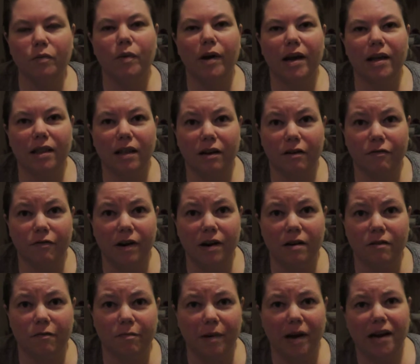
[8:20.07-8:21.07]
way that a
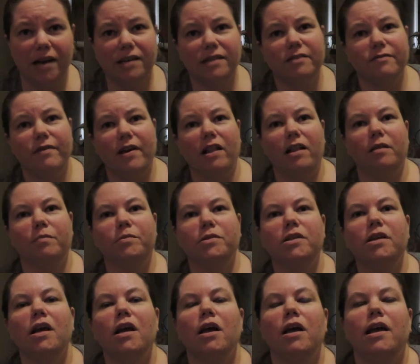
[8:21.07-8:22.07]
friend of mine
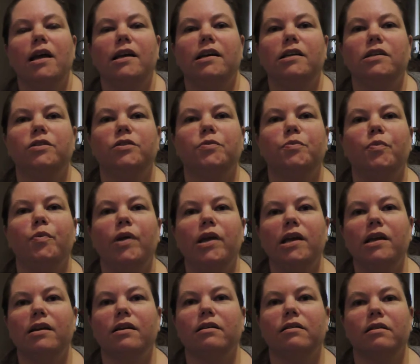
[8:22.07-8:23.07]
developed is
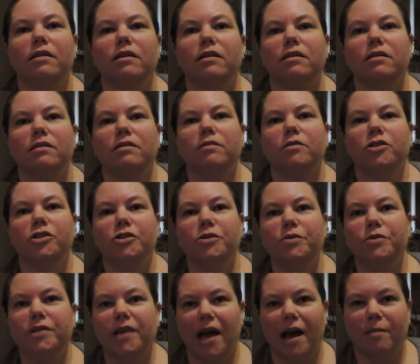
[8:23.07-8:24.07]
we
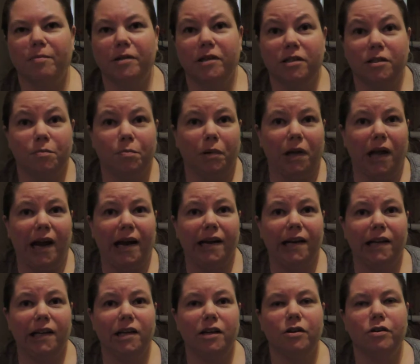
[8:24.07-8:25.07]
choose captains
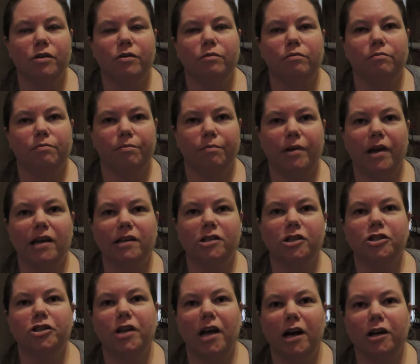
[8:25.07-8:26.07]
blindly. You don't get
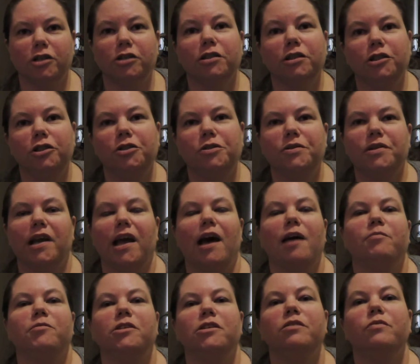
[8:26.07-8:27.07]
to actually choose a
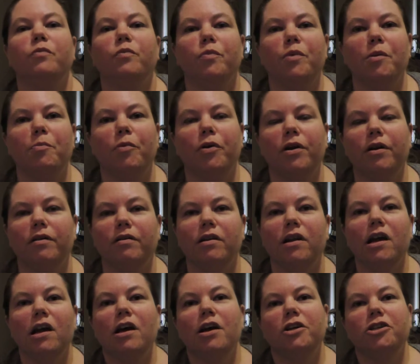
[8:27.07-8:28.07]
captain.
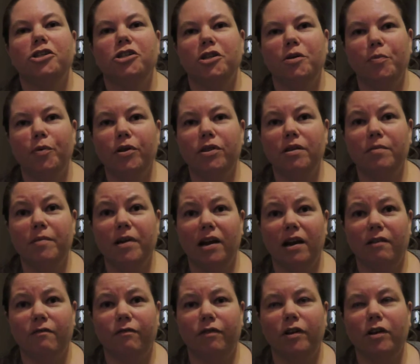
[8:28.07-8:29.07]
She put them in
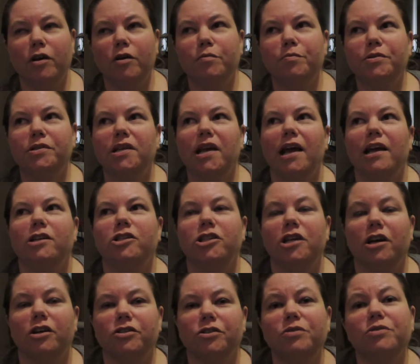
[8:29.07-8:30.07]
envelopes, and she
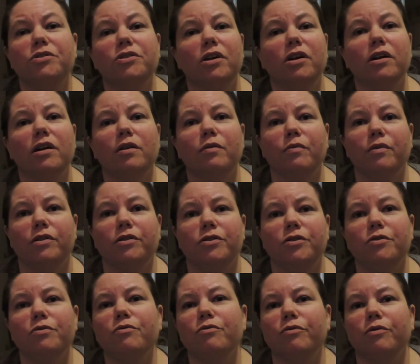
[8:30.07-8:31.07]
also started with
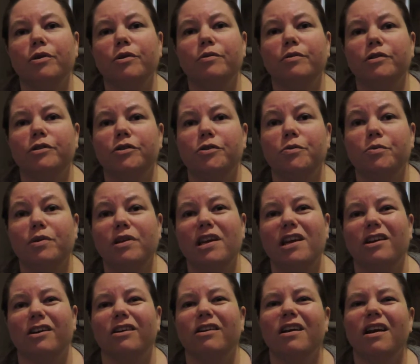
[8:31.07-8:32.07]
2 crew and 2
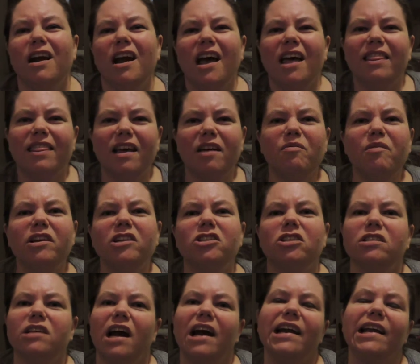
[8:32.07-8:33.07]
gear. That way it
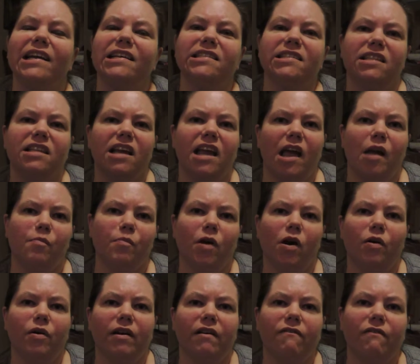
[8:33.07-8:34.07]
just kind of gets the game
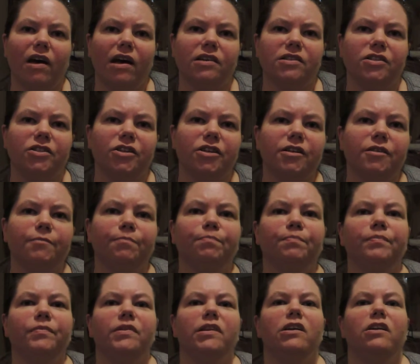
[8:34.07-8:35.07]
going faster.
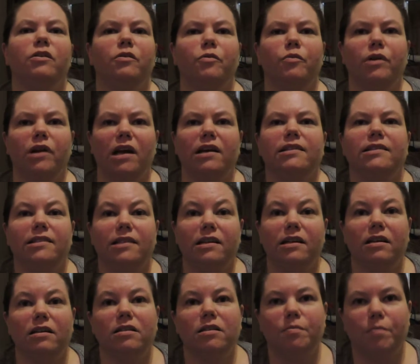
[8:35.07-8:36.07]
You know, we're not
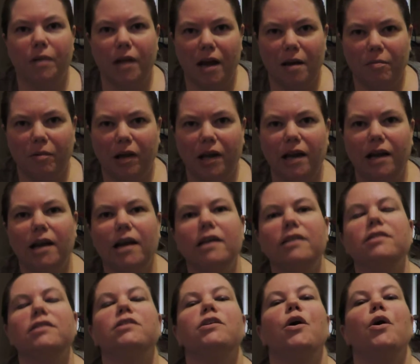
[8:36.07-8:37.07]
sitting on supply
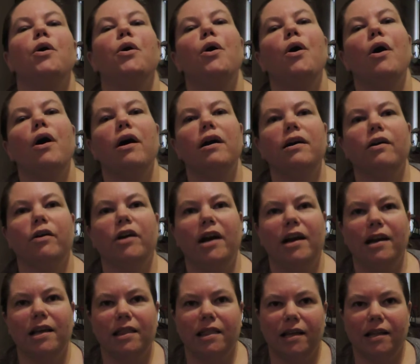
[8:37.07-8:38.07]
planets or
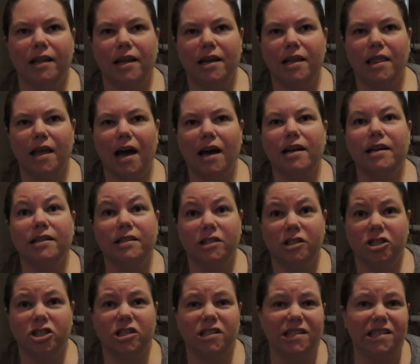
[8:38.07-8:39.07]
anything like that.
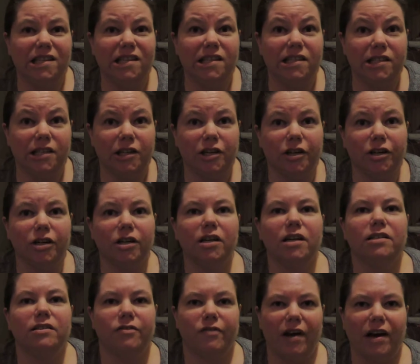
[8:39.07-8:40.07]
It's just easier.
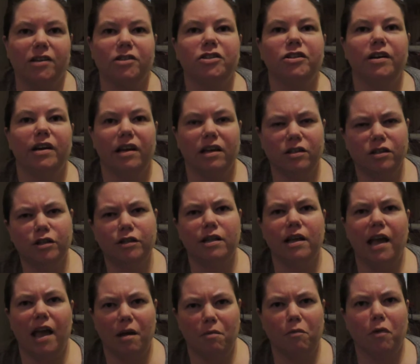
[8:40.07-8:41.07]
It's faster. It gets the
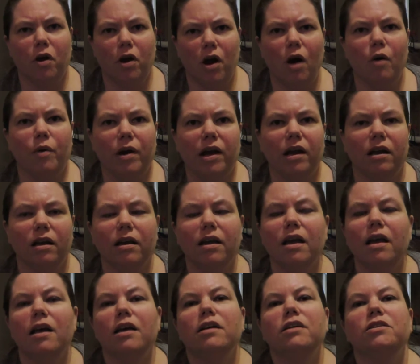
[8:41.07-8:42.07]
game going.
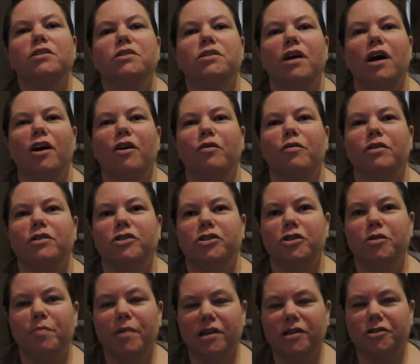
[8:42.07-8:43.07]
So it
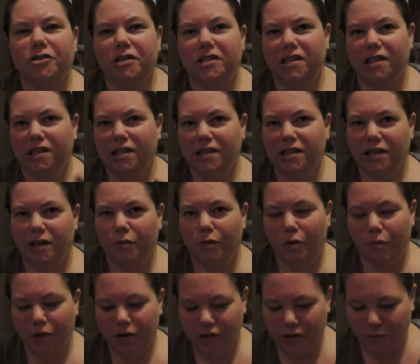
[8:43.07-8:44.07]
should be interesting to see
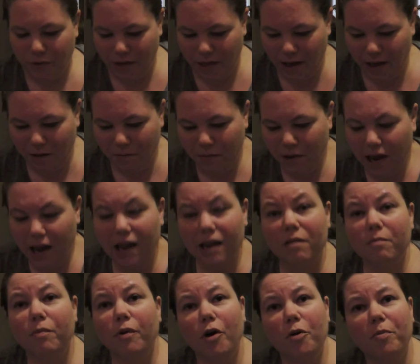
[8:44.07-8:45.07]
what we do with him.
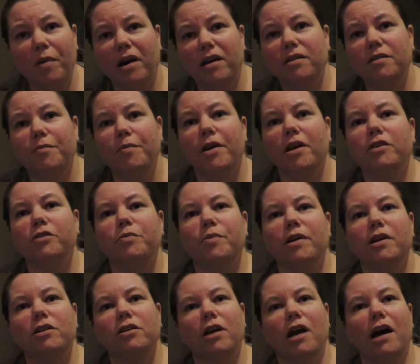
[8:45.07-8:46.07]
And Beaumont, because we
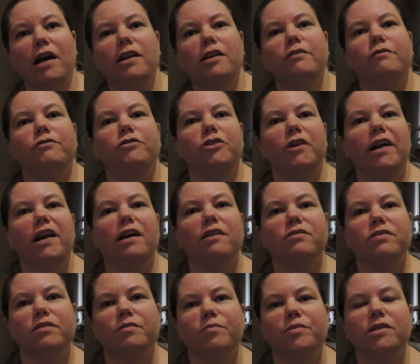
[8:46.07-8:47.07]
can kind of trade
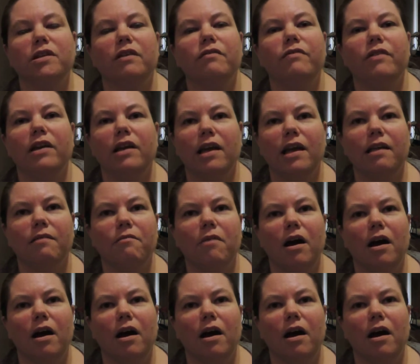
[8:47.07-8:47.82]
out some stuff and